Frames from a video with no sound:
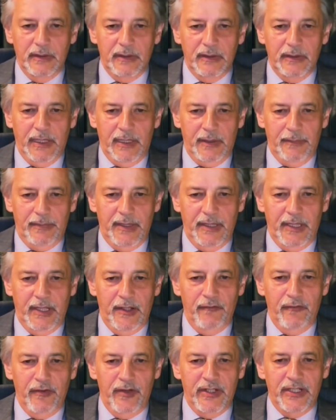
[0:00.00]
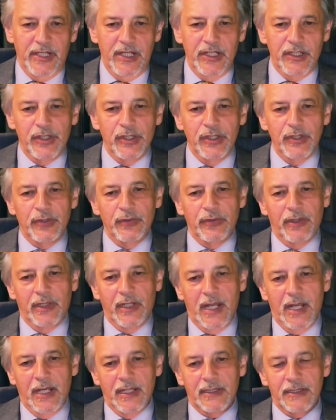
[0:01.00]
can be an invitation to
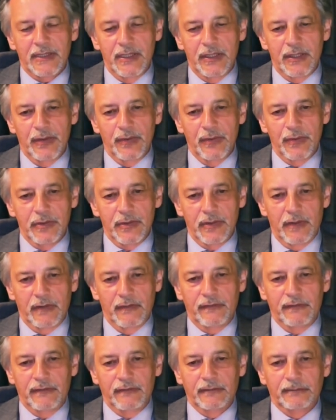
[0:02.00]
relax and doze off.